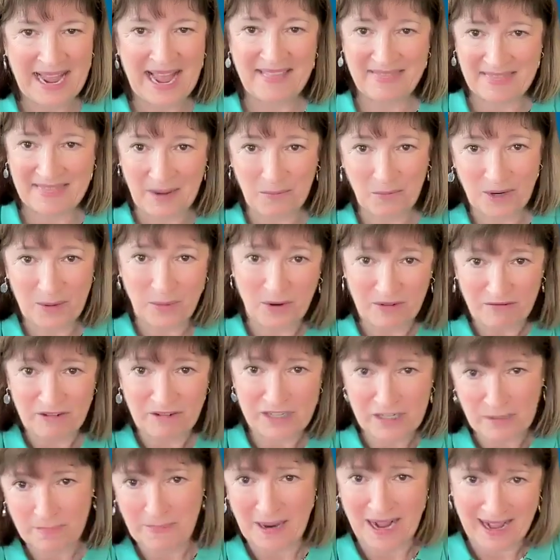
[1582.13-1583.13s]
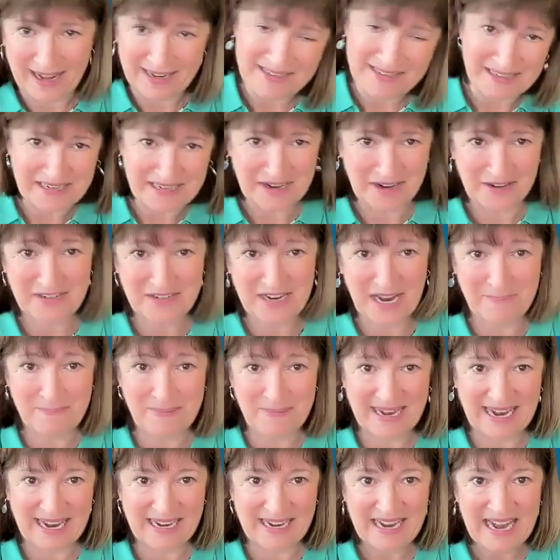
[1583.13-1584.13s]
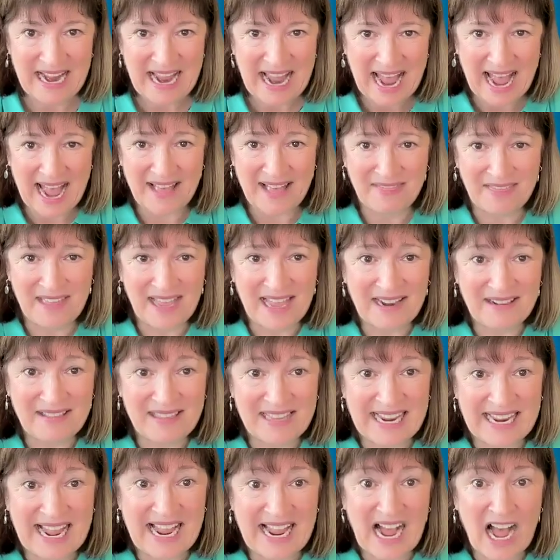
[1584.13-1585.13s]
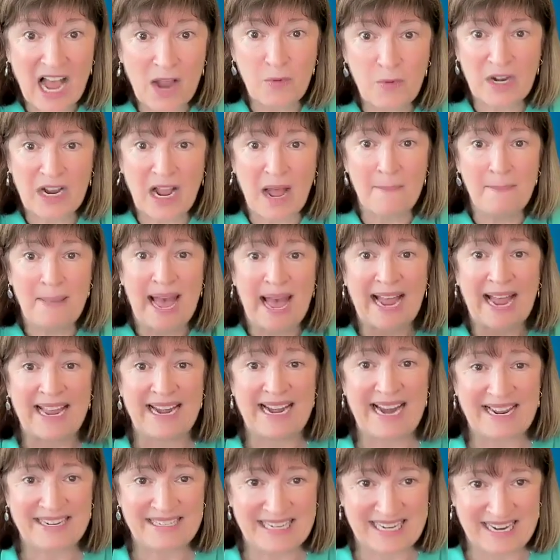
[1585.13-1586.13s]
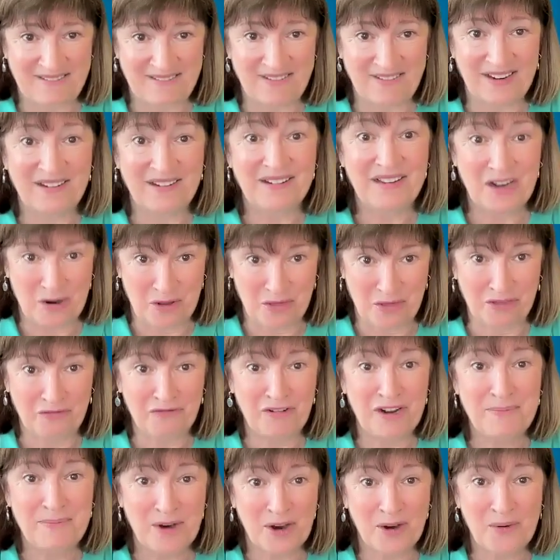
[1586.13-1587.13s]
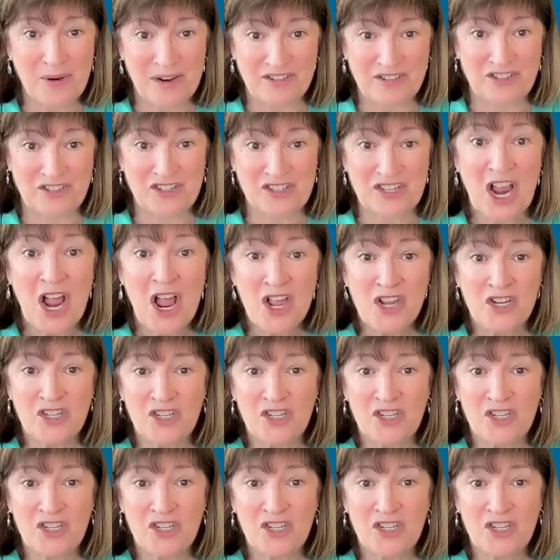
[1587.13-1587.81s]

And then we would respond and, type it in. And then the AI would come back and ask even, 3 more questions.